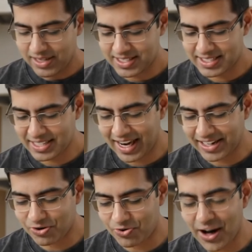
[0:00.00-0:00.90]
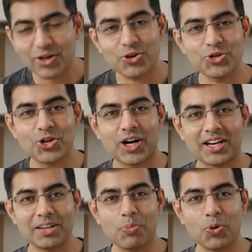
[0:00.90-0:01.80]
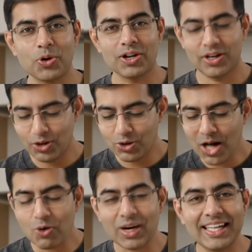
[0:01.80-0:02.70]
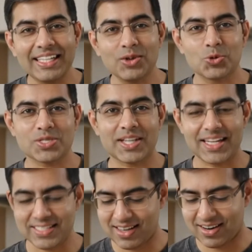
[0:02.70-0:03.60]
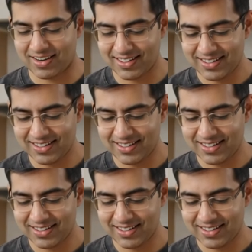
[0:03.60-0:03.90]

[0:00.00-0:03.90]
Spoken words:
Slide it right onto your cutting board. Look how clean those sides are.